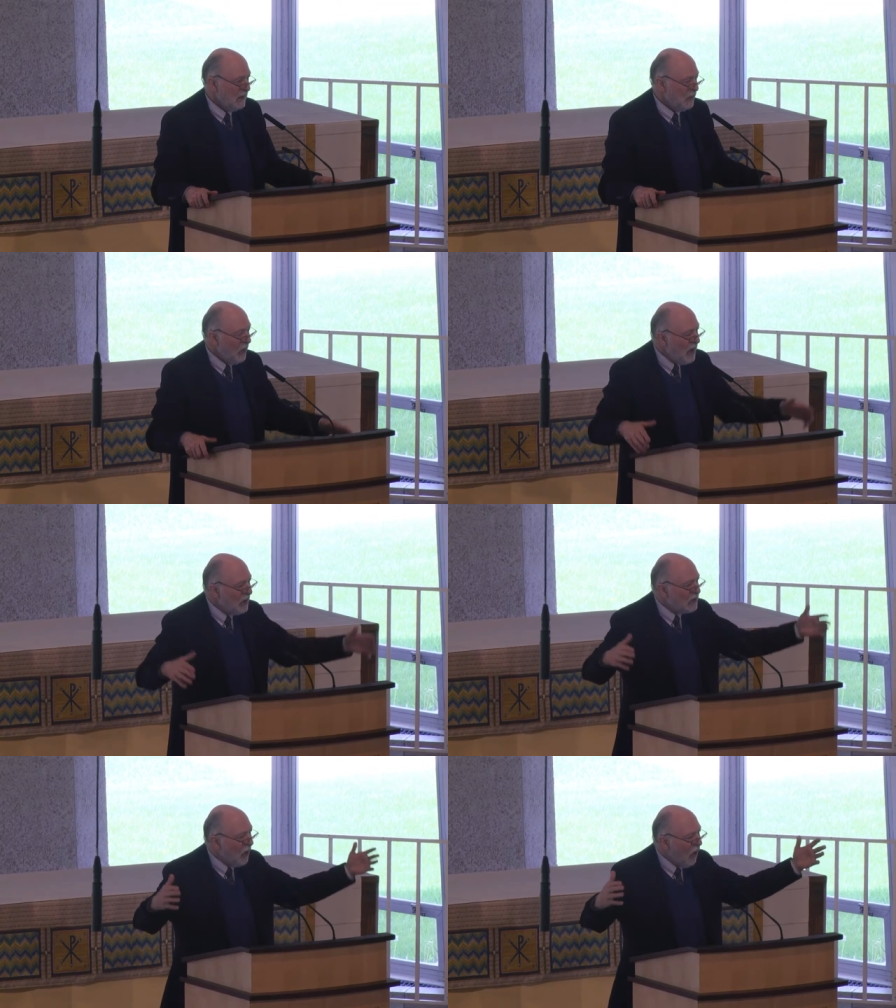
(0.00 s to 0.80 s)
If we
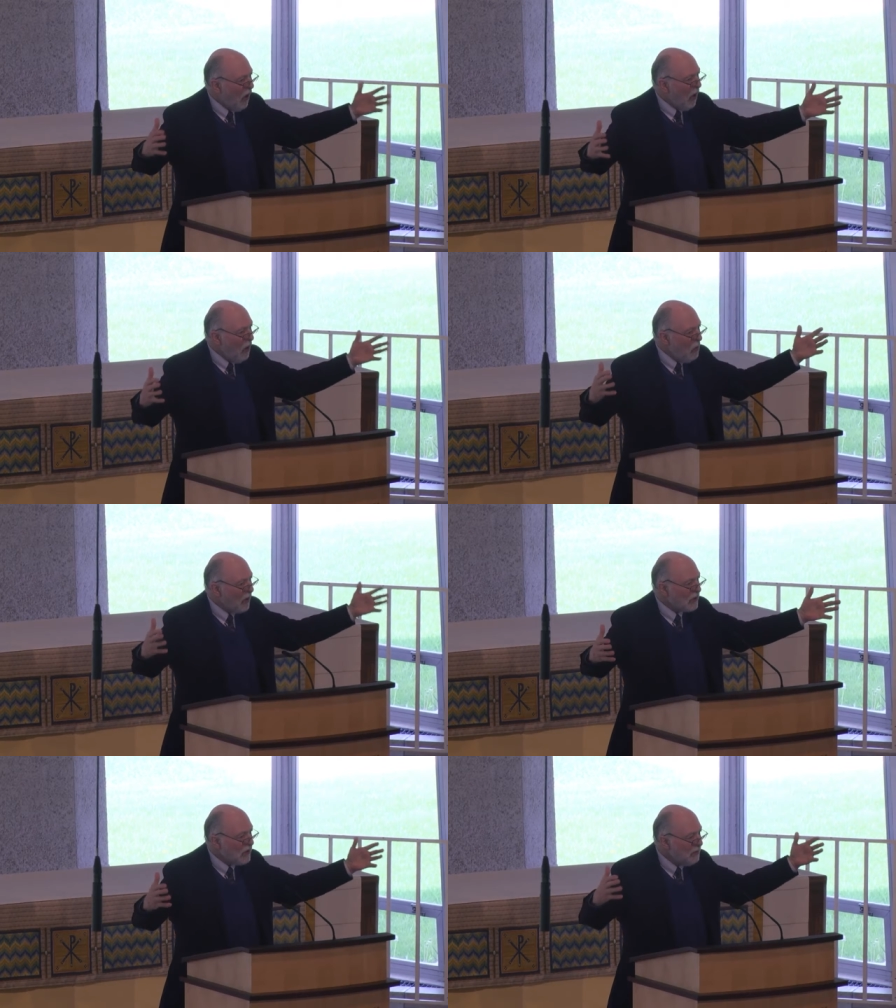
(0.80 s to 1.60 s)
are to all
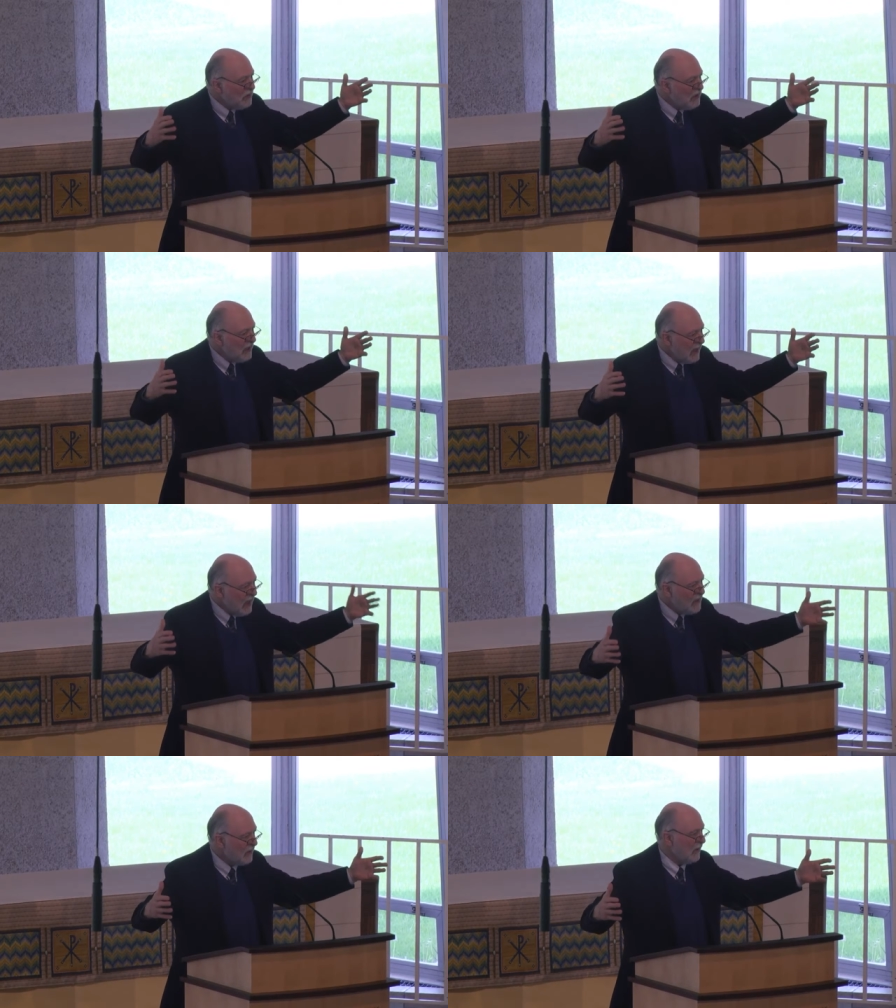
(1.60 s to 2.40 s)
worship
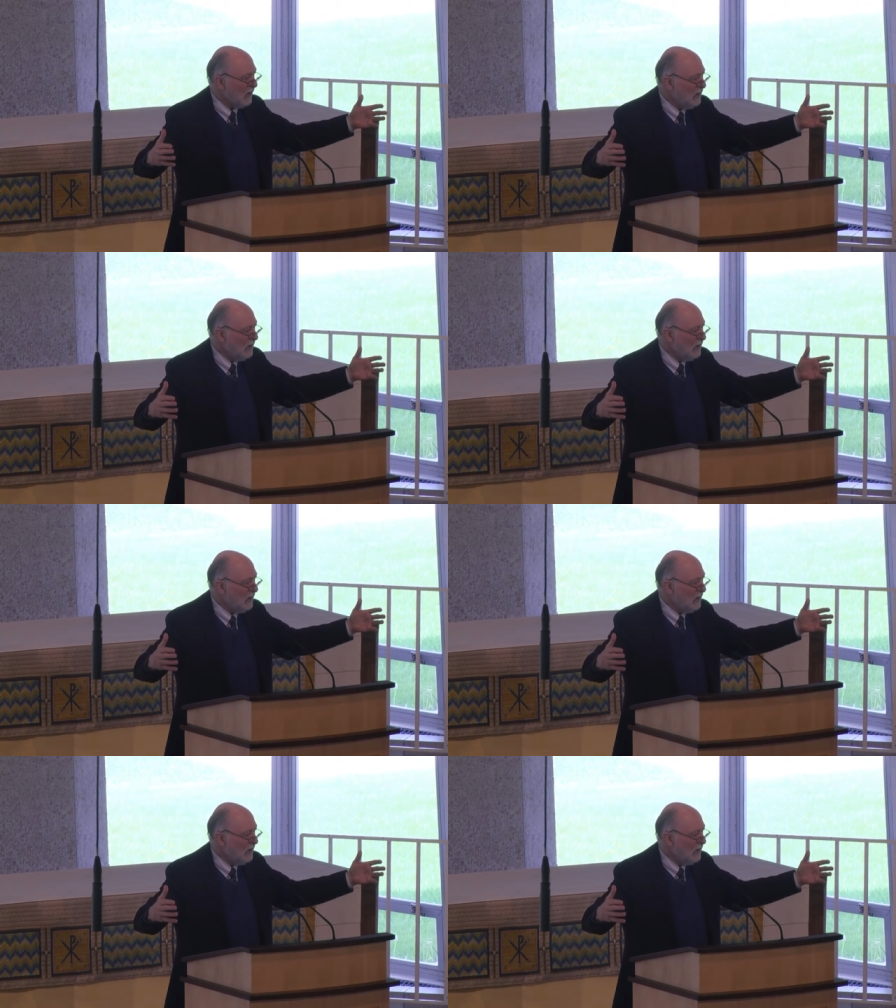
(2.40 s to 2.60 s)
together,